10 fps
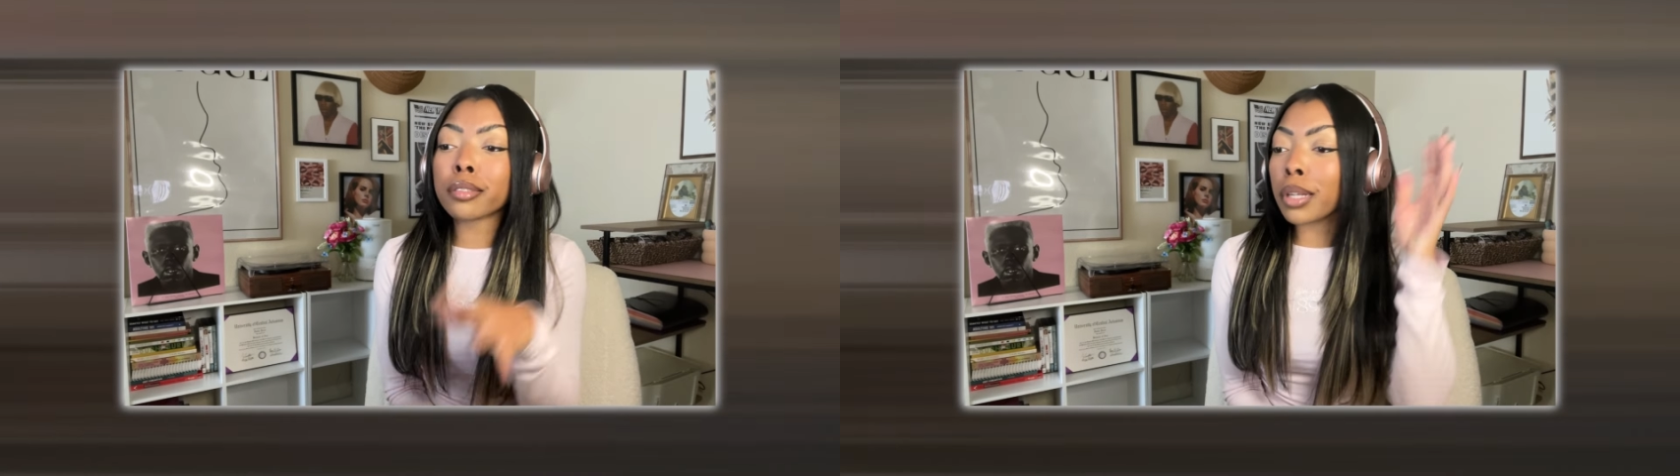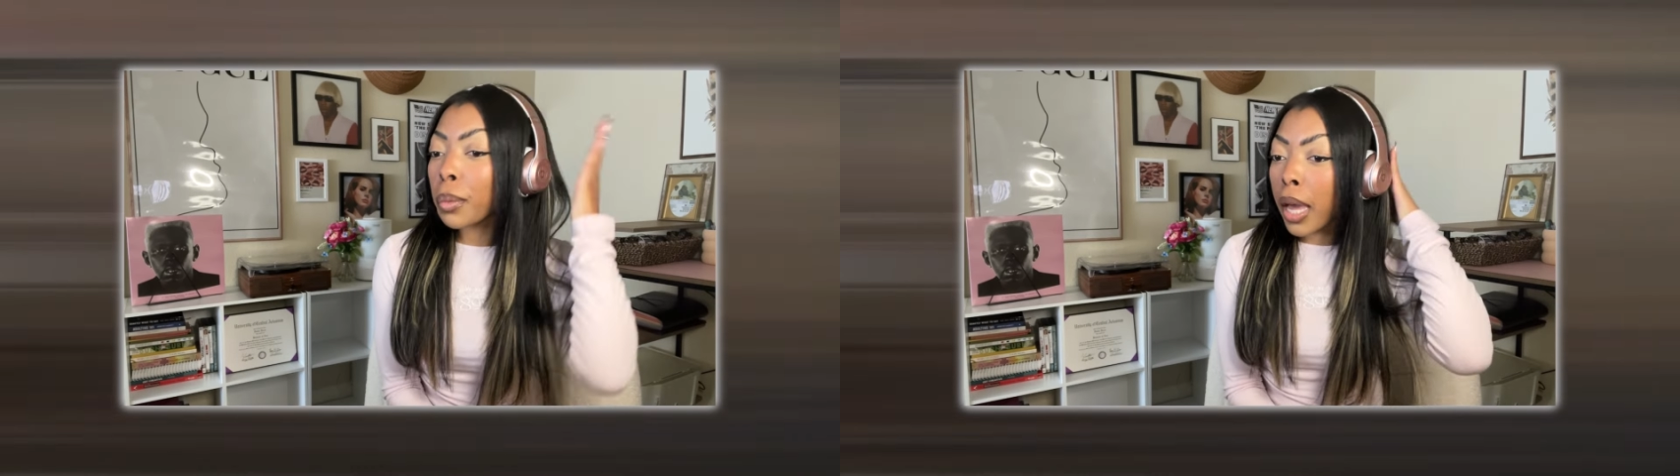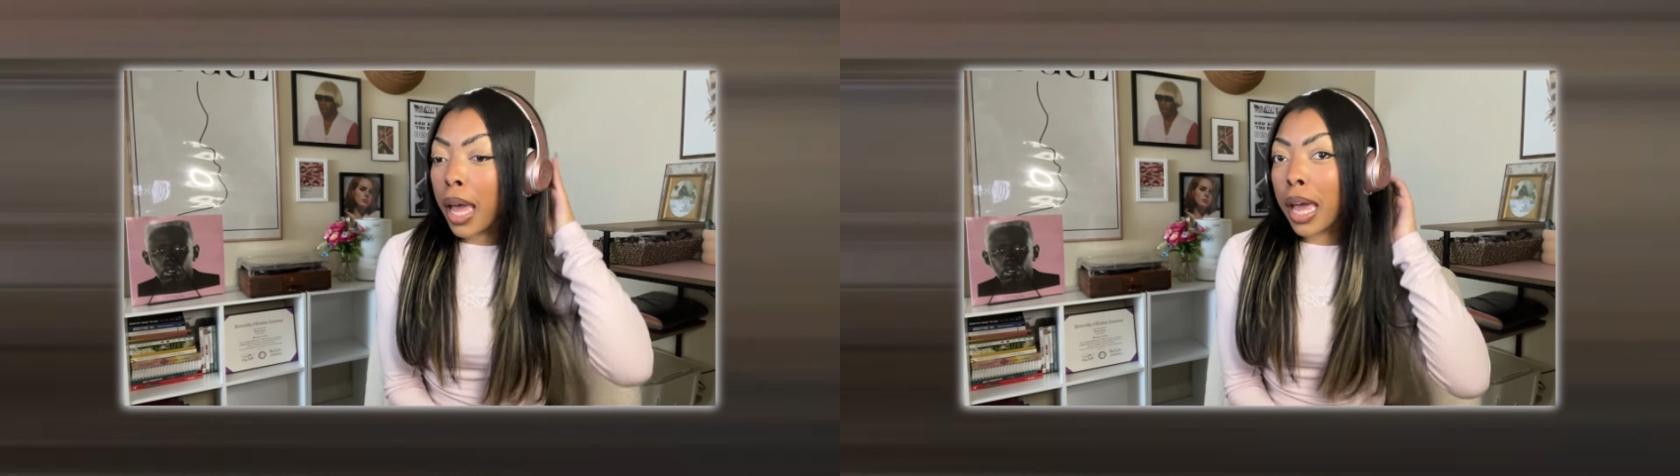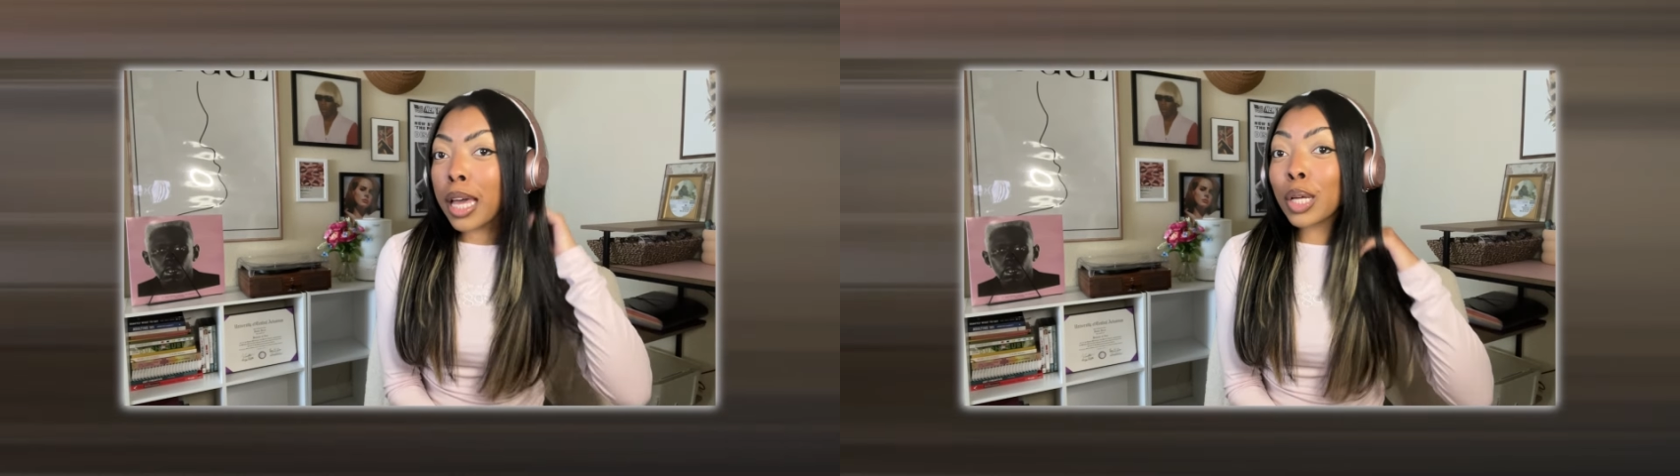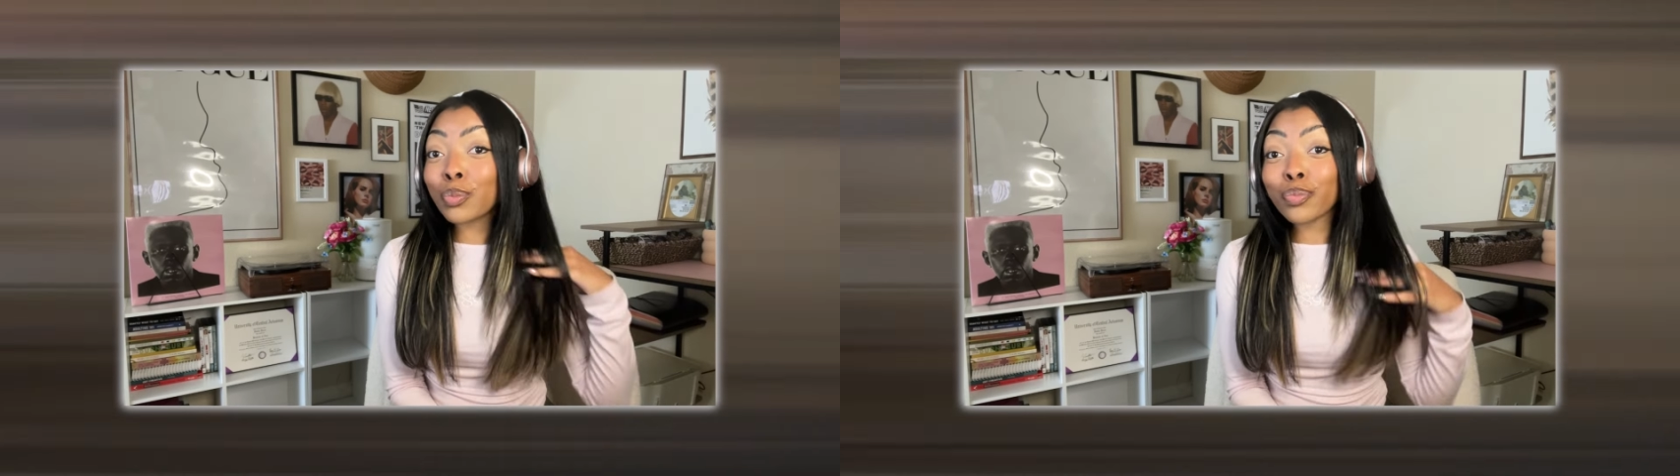
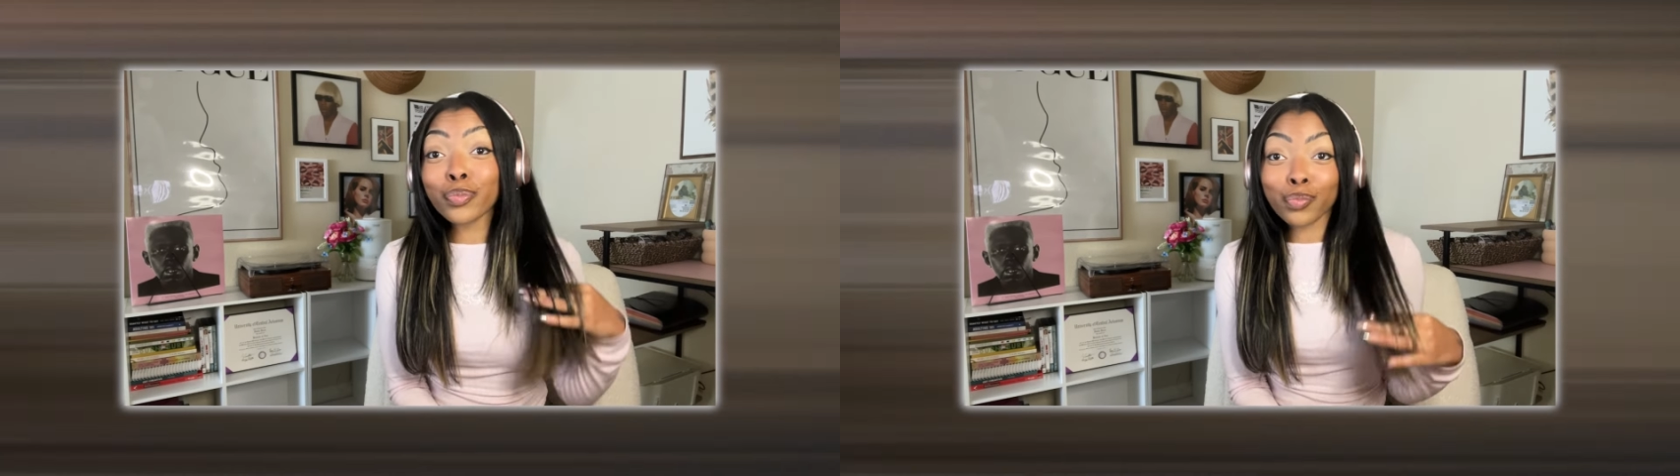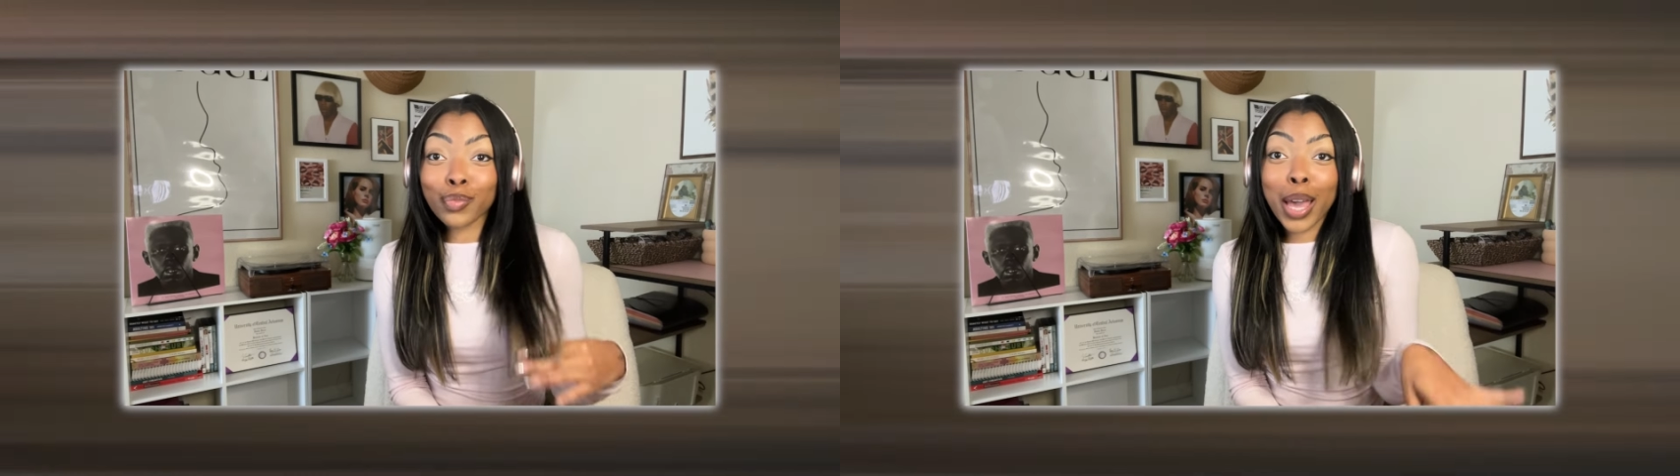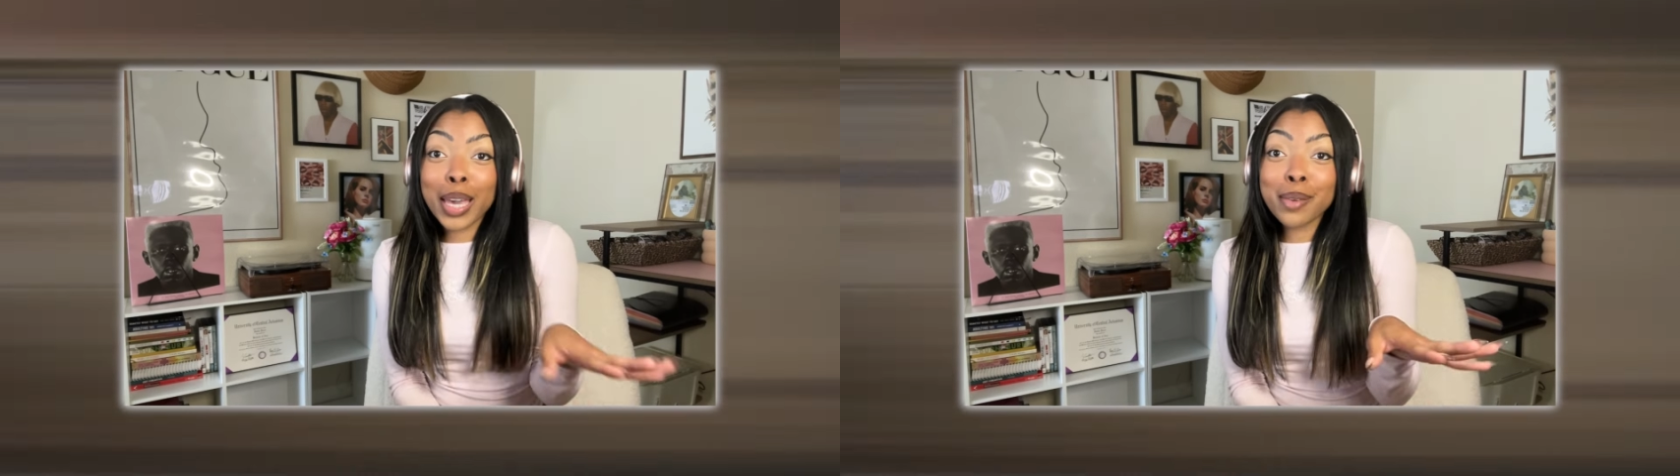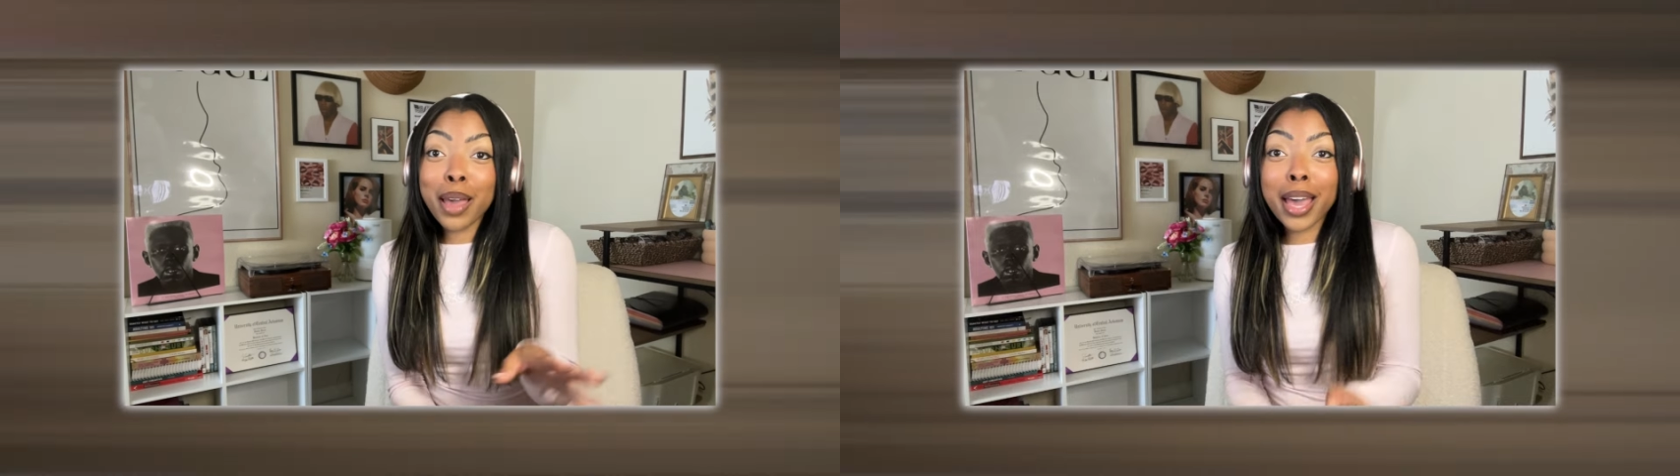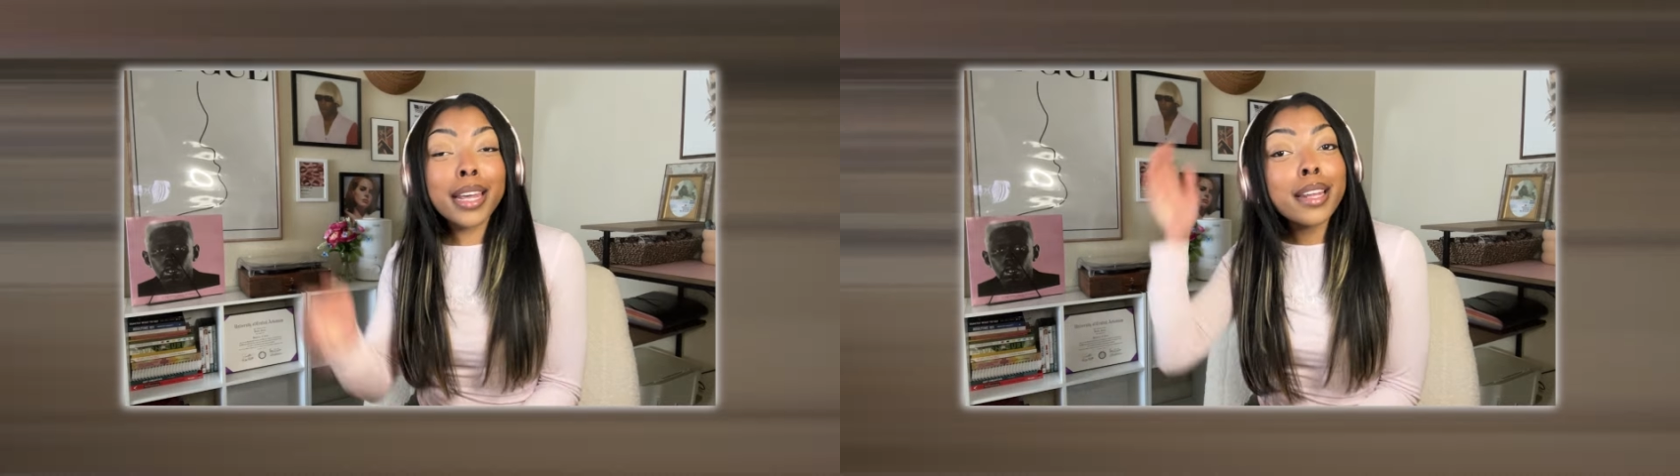Okay. I ain't
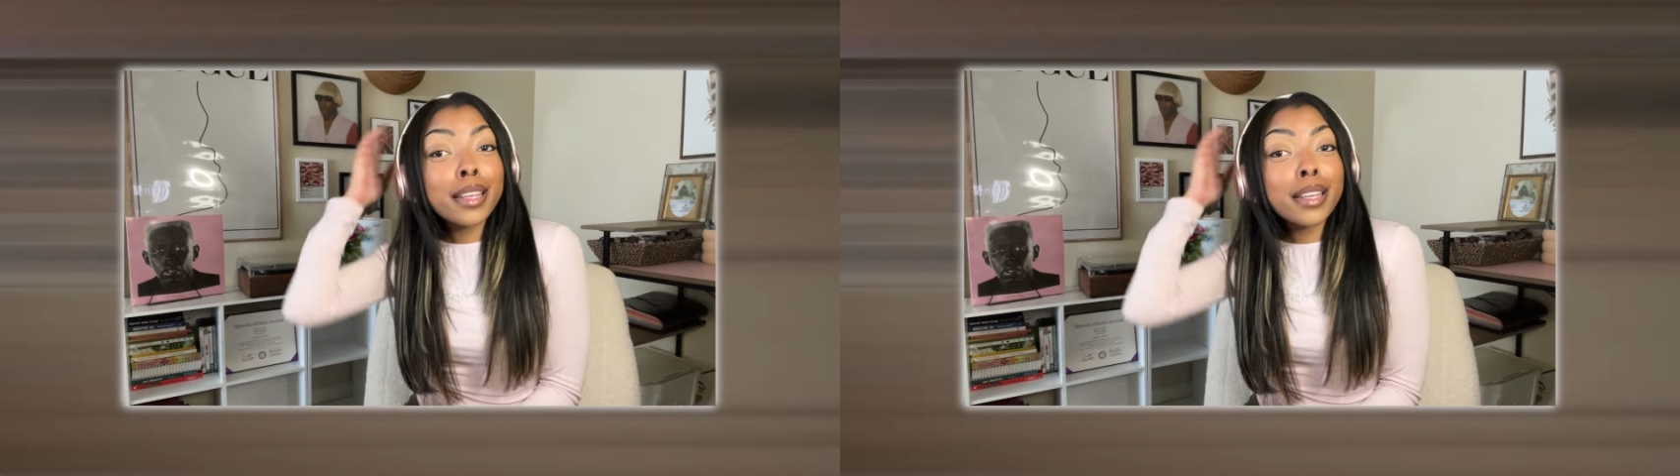mad at